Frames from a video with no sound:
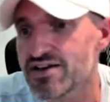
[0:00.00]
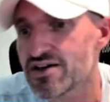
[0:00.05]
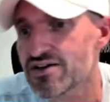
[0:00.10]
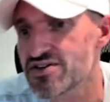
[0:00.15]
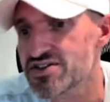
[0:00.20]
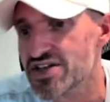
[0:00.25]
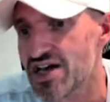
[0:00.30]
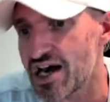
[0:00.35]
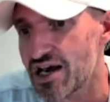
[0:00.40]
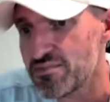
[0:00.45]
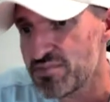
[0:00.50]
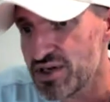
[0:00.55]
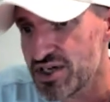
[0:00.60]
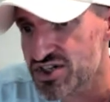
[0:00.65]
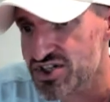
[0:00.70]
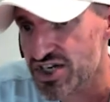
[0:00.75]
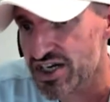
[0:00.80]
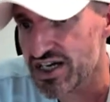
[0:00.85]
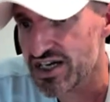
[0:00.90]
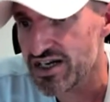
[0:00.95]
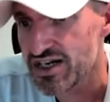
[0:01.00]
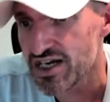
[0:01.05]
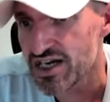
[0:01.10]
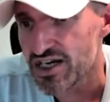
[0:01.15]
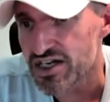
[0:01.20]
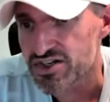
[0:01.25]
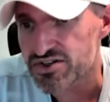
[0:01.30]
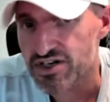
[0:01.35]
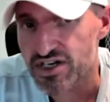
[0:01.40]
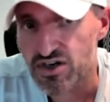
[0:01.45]
Here's IPG,
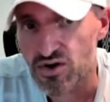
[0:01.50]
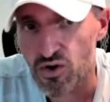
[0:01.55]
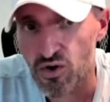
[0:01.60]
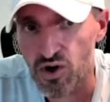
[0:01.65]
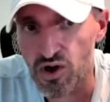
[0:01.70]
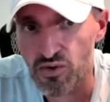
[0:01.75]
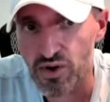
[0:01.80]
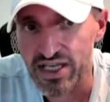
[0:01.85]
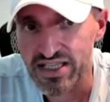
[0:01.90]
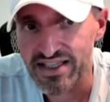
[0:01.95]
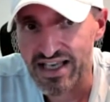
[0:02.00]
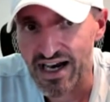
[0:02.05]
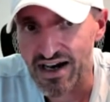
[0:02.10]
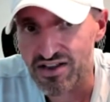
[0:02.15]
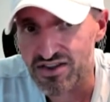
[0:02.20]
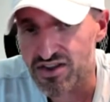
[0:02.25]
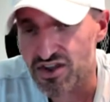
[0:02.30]
traded all the way down